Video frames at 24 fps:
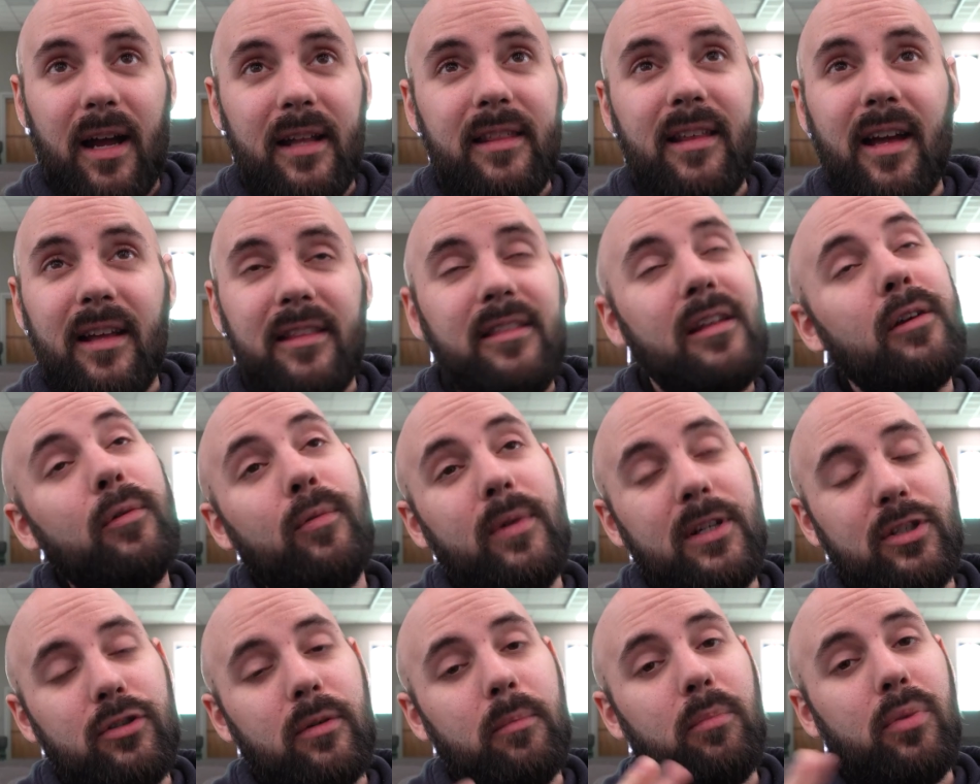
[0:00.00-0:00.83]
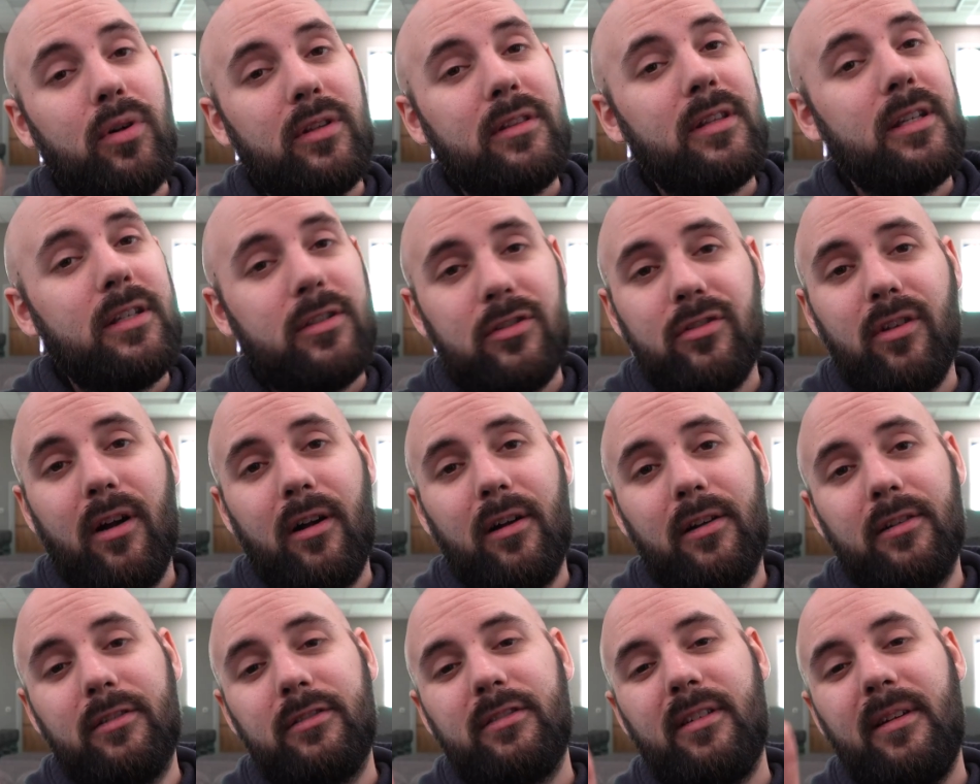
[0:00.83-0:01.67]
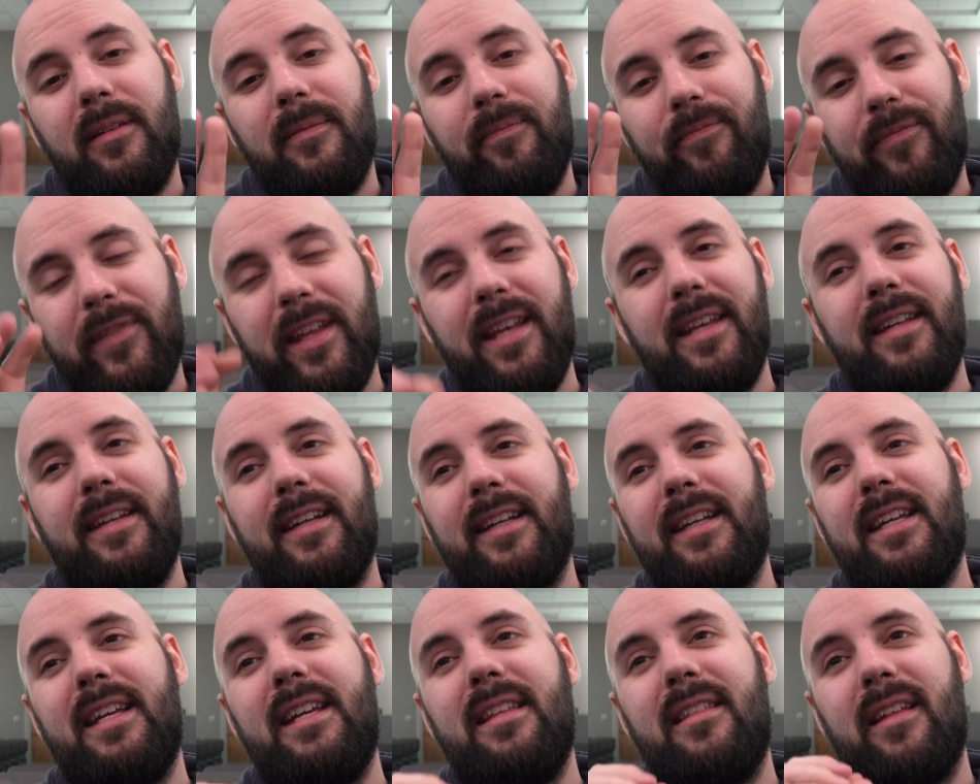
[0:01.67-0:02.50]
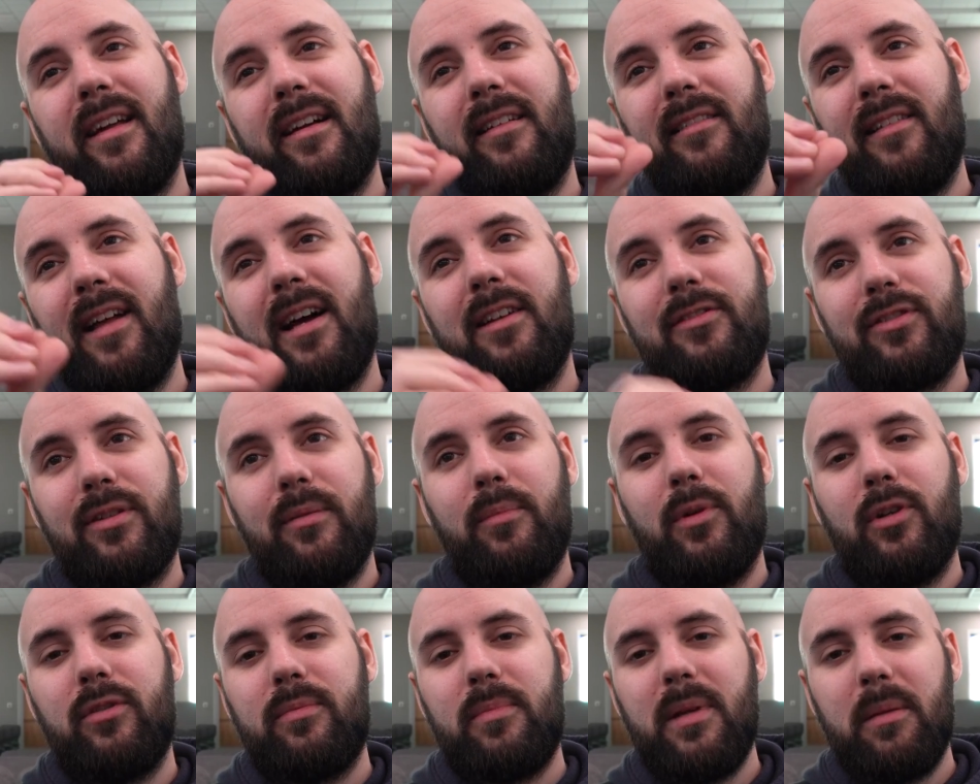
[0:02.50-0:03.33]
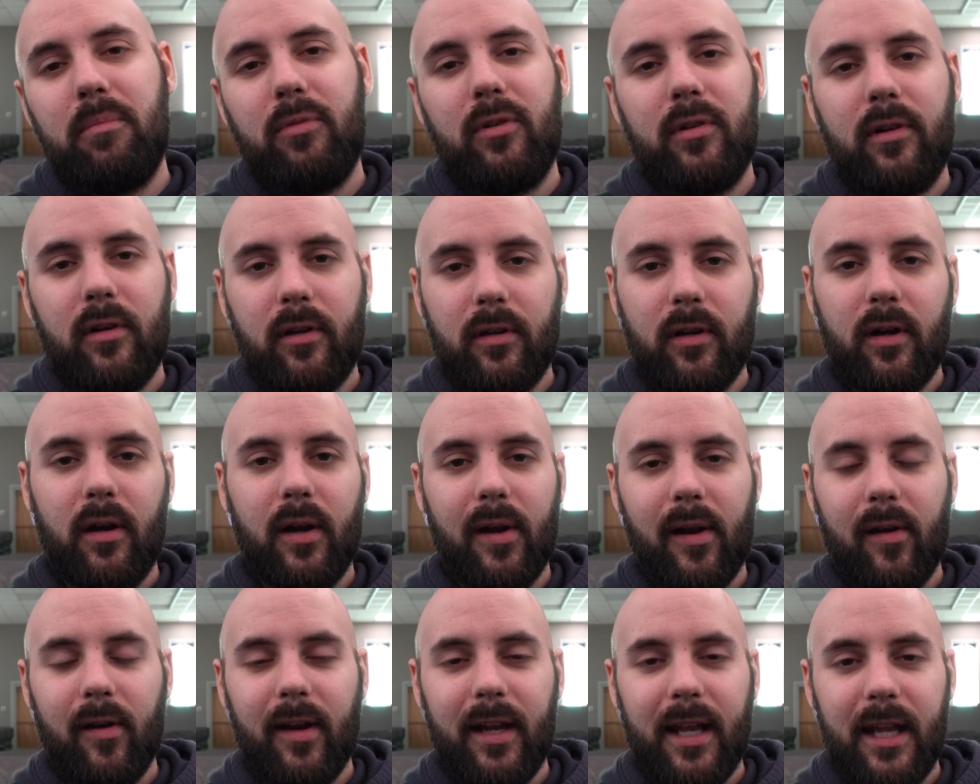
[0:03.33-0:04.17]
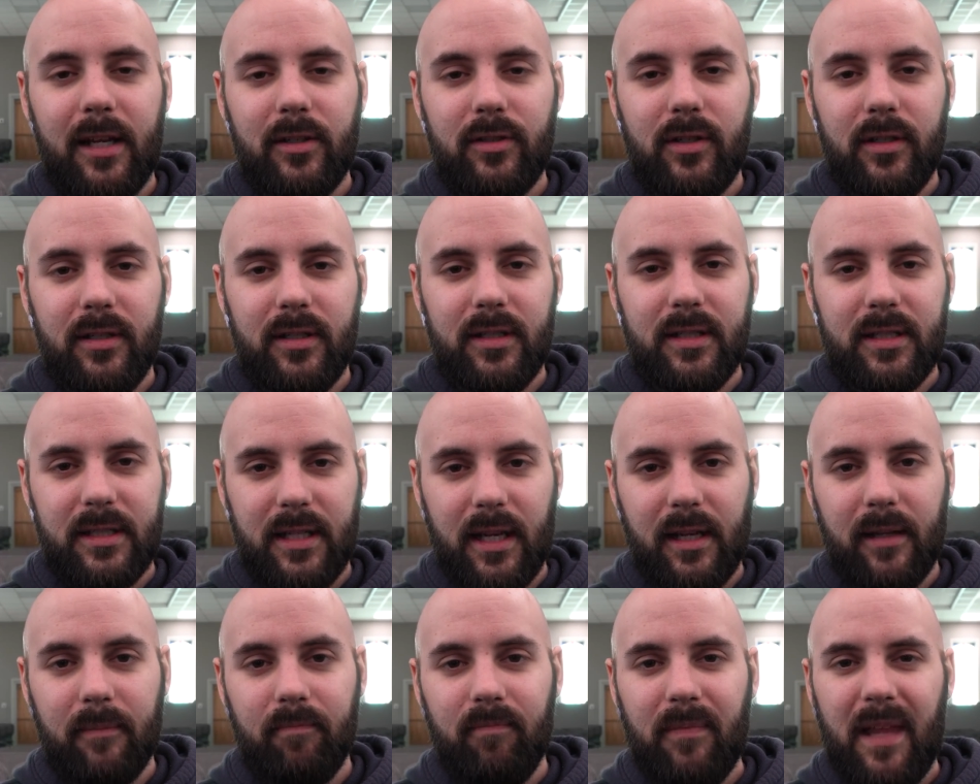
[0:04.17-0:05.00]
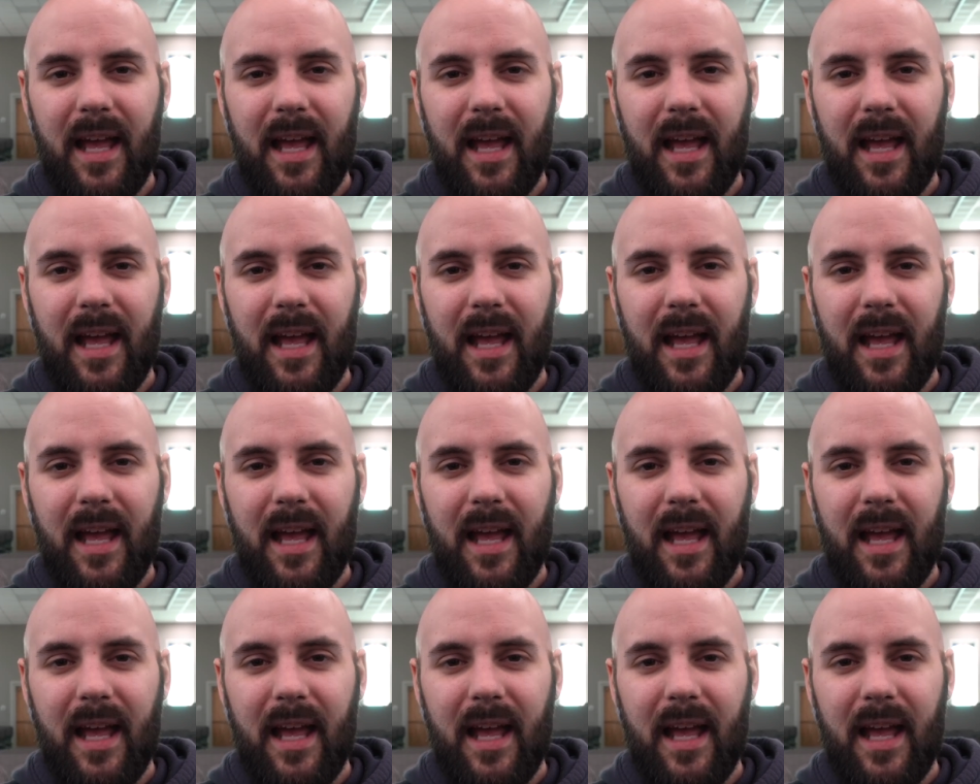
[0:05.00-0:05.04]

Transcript: I think we should put these songs in a key that allows the most people in our congregation to sing.